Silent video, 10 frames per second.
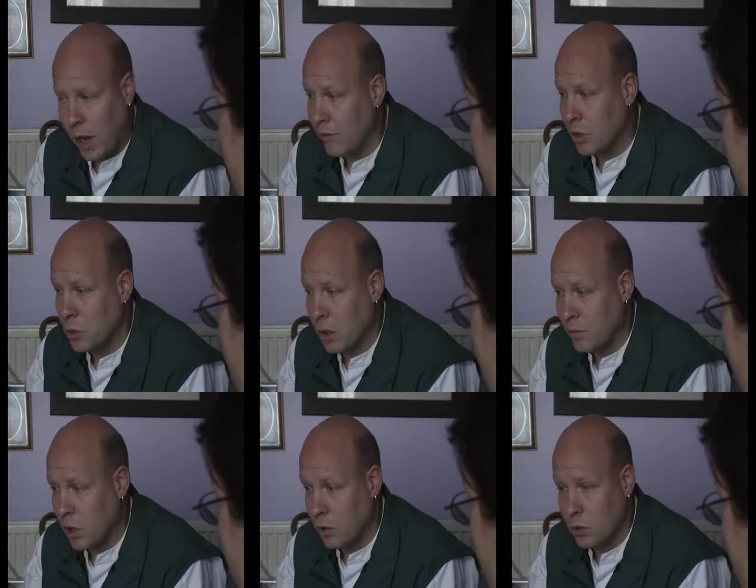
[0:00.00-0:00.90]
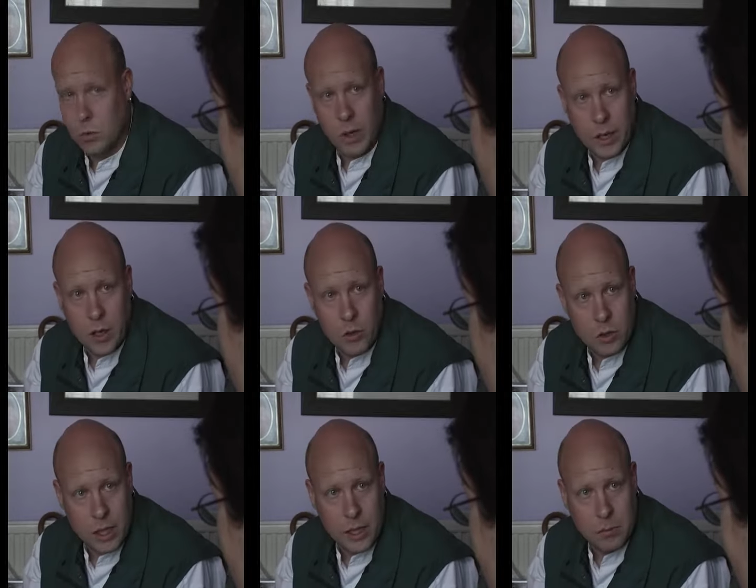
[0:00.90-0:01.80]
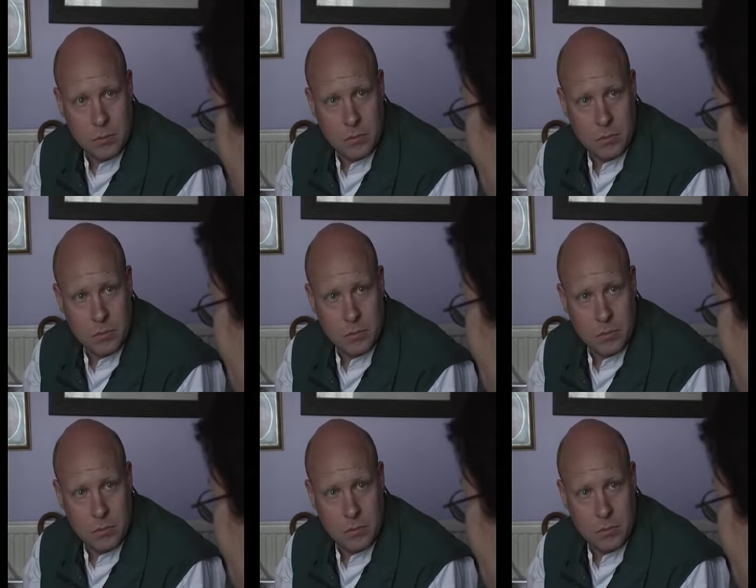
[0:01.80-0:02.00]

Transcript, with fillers: So having twelve dogs, where do they all sleep?